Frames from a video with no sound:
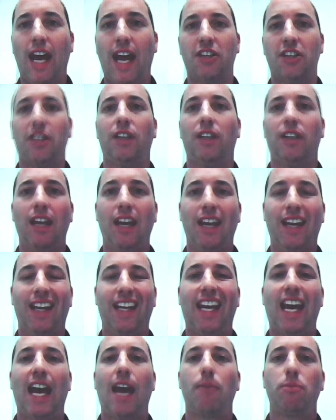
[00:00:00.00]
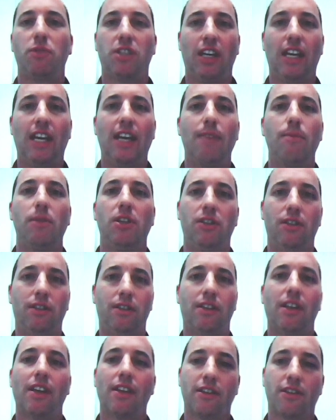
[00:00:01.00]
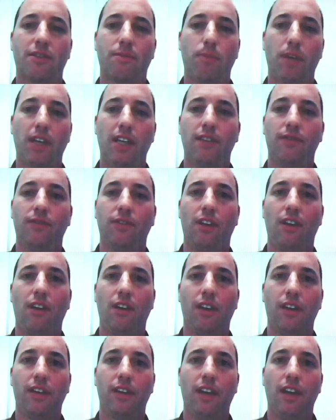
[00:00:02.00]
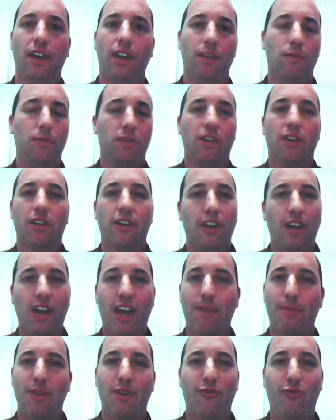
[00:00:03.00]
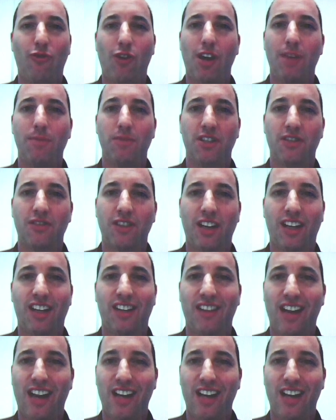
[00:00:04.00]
actually capture images at the speed of light, which I don't know how many frames a second